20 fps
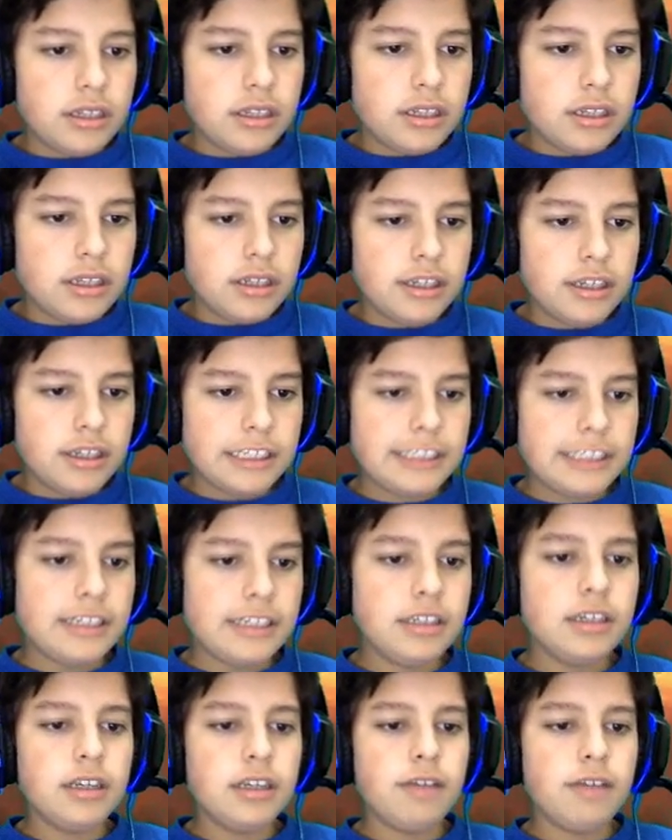
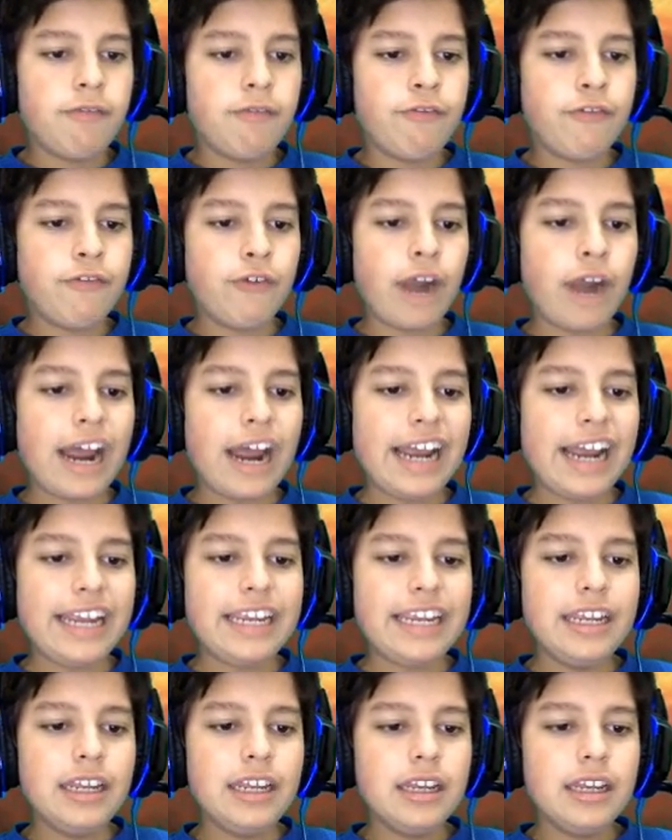And a
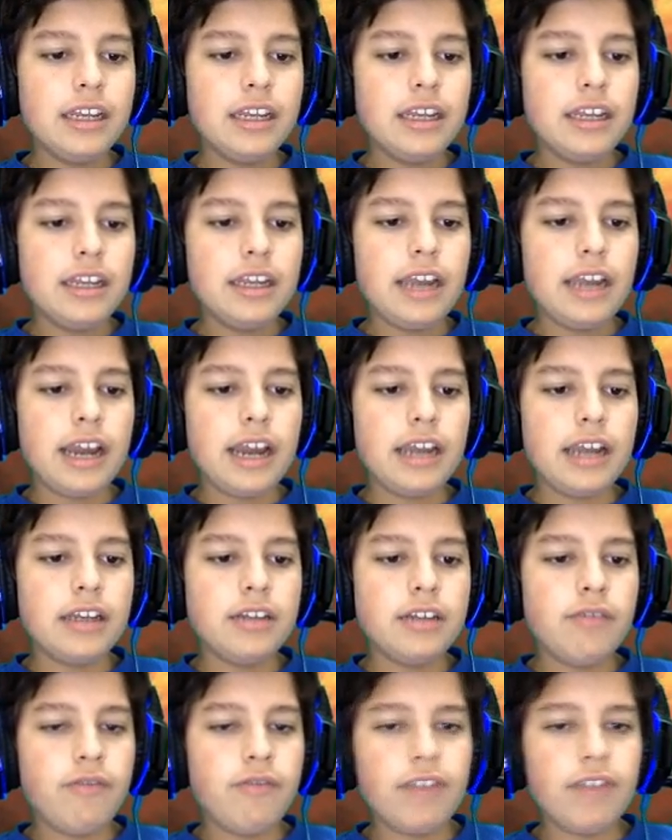Fry
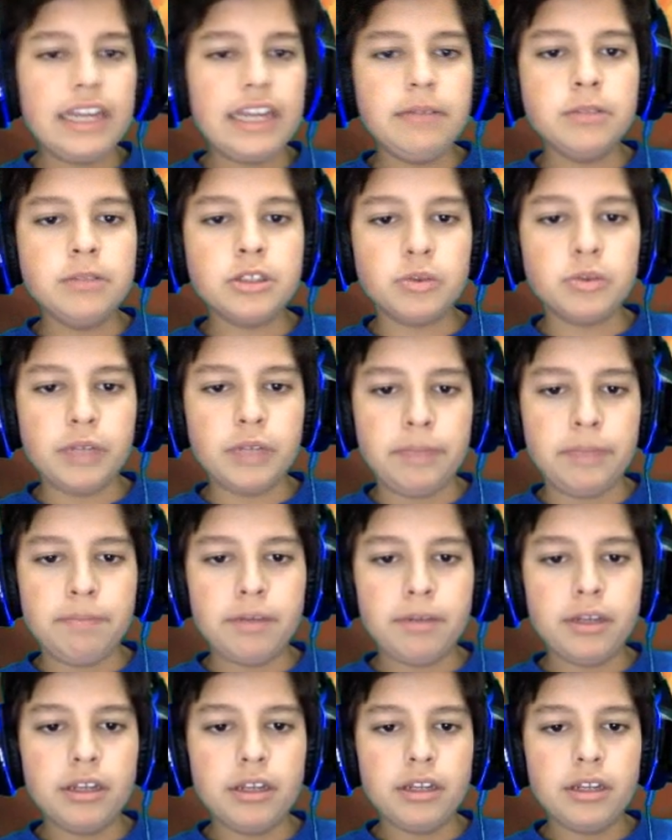and Flame Sweep.
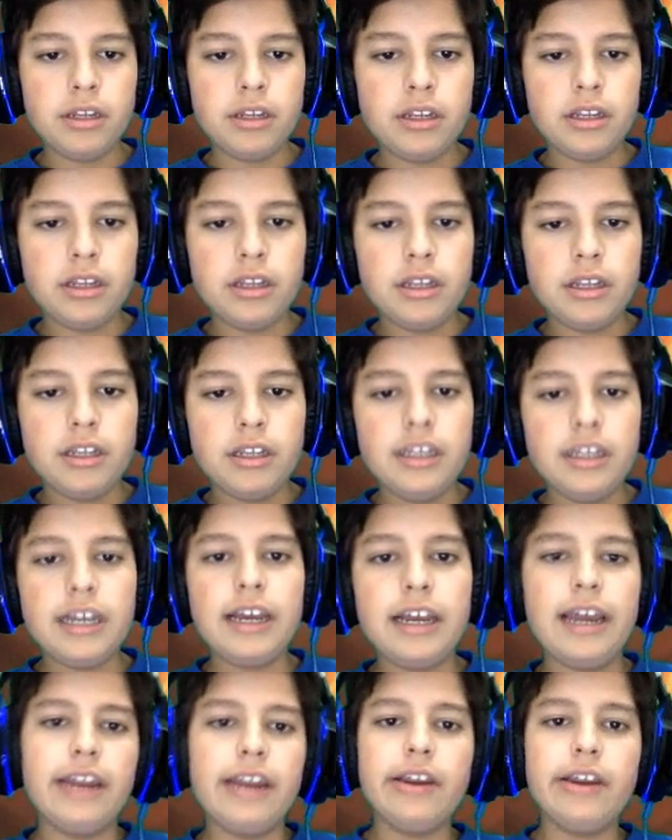Yeah,
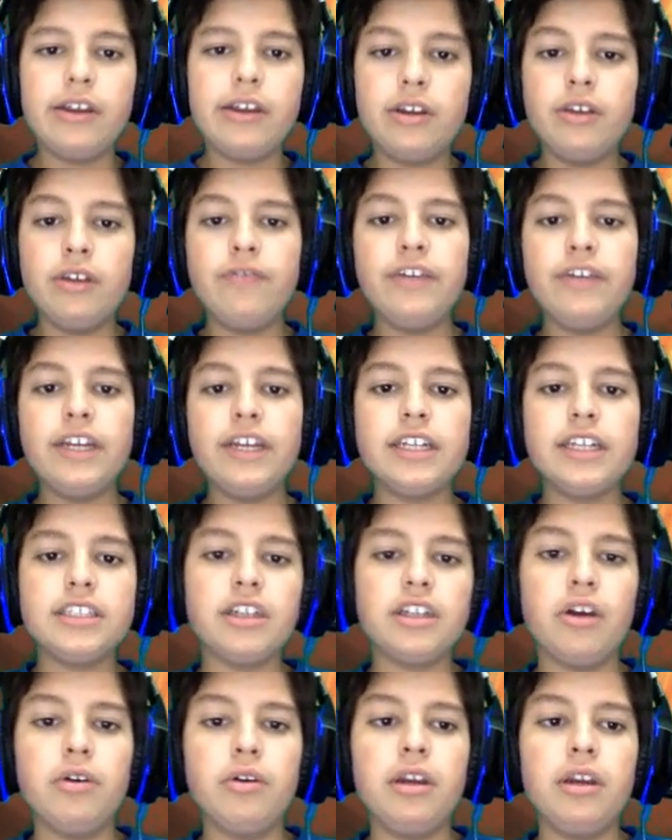and a good thing is
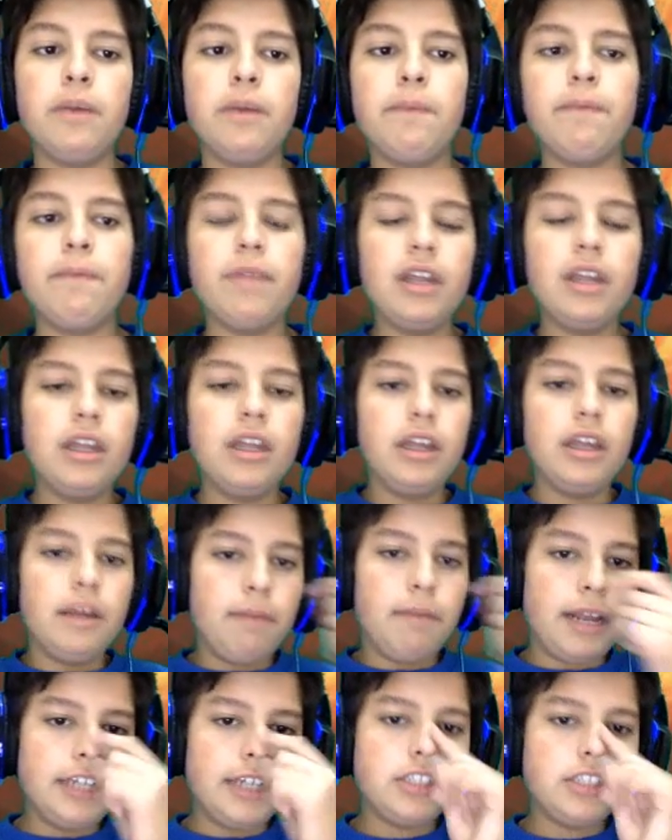only
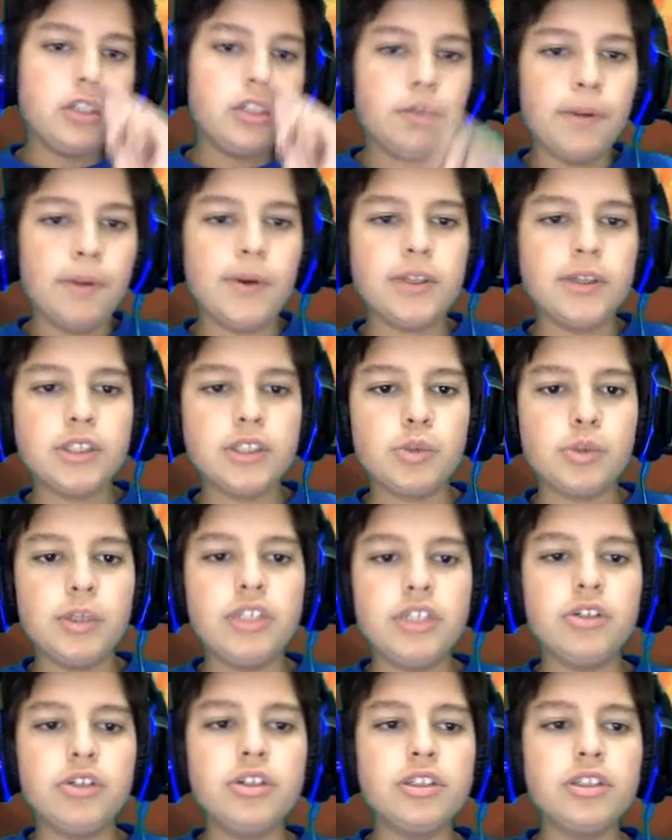applies to your opponent's
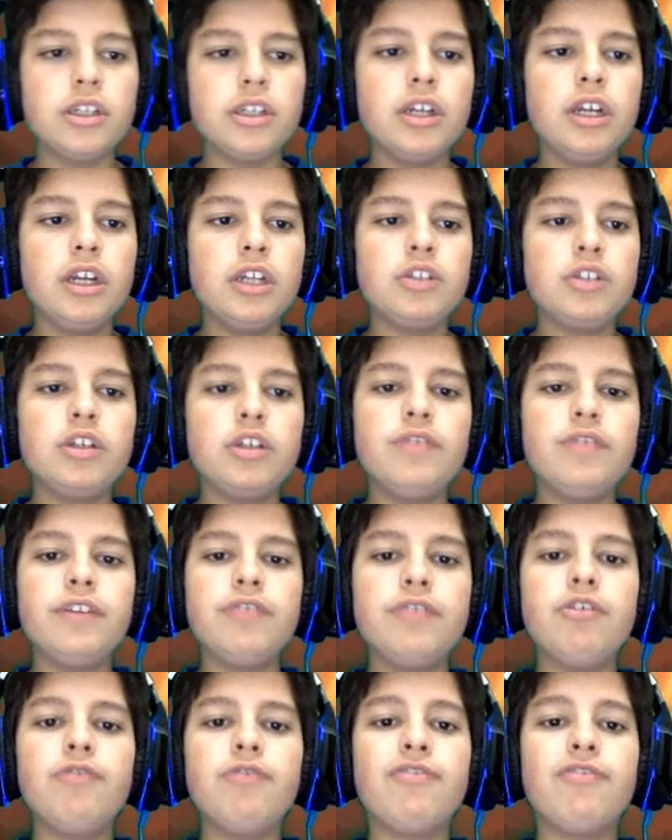creatures. So even if
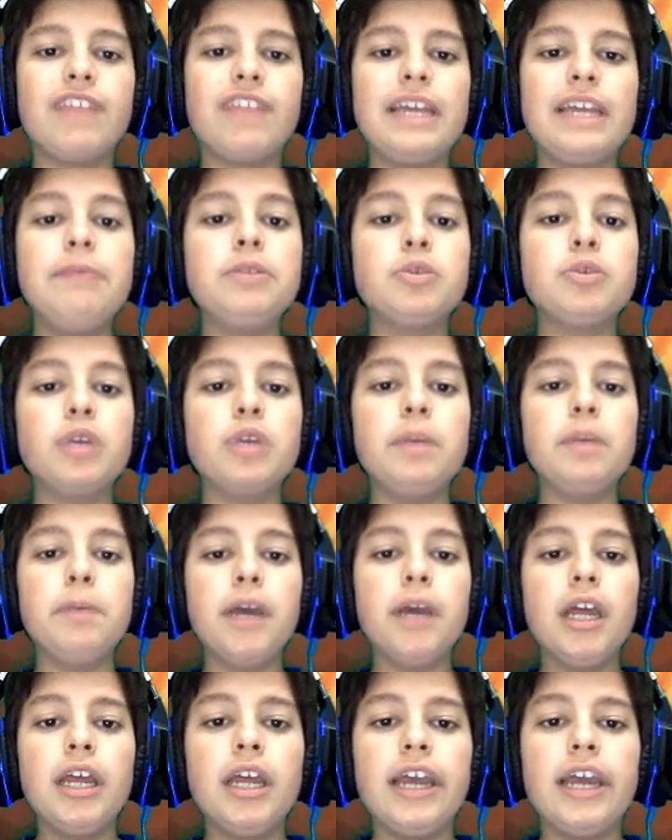you Flame Sweep
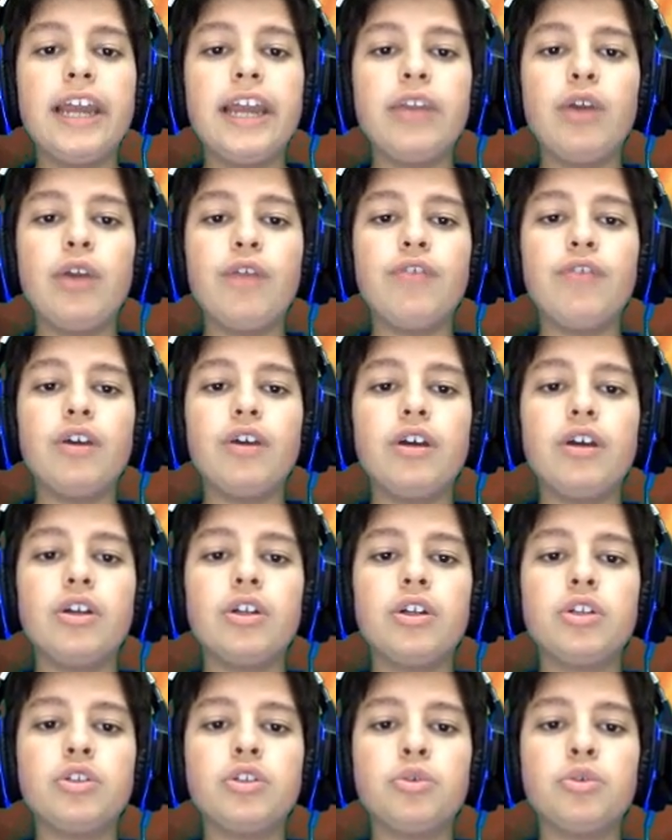and you have
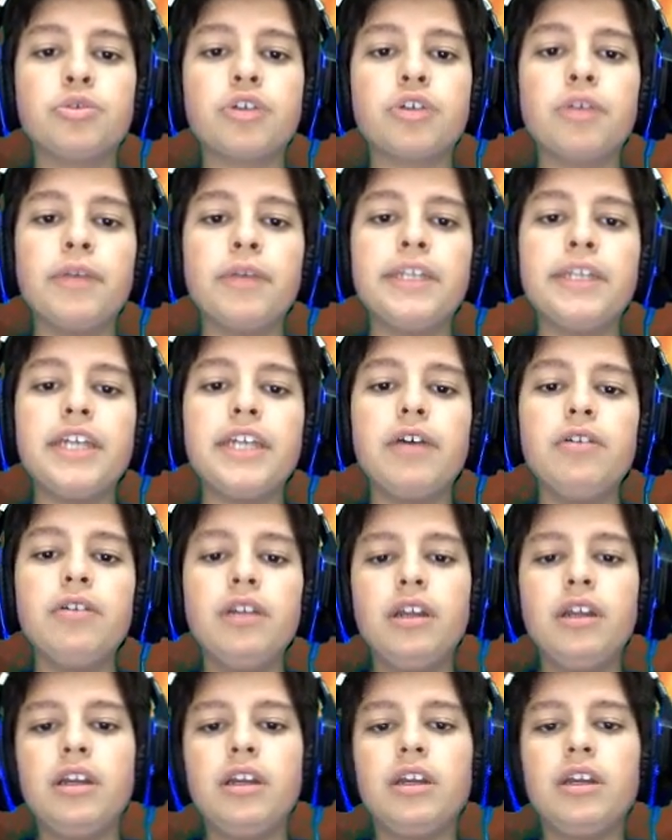a Soulscar Mage out,
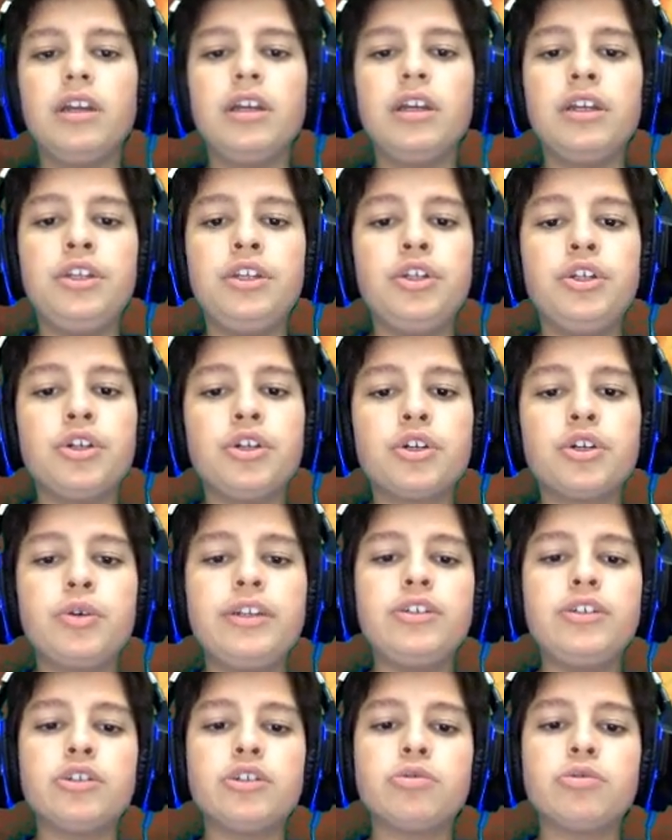your
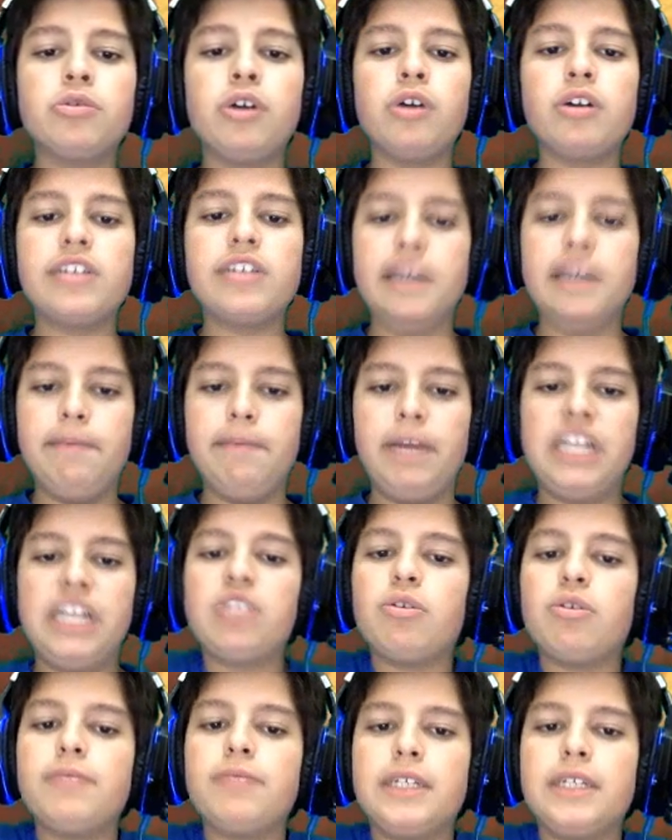creatures will not get
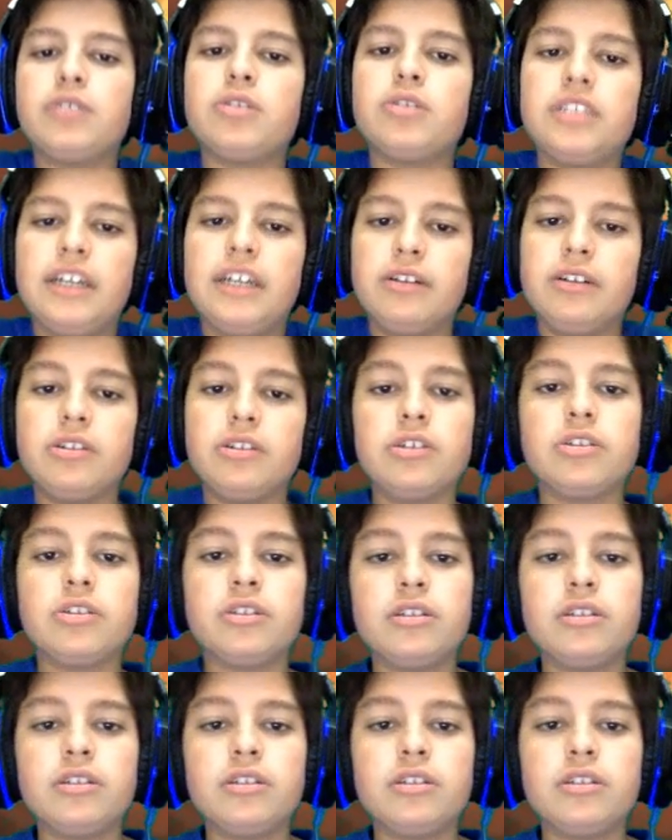-1/-1 counters.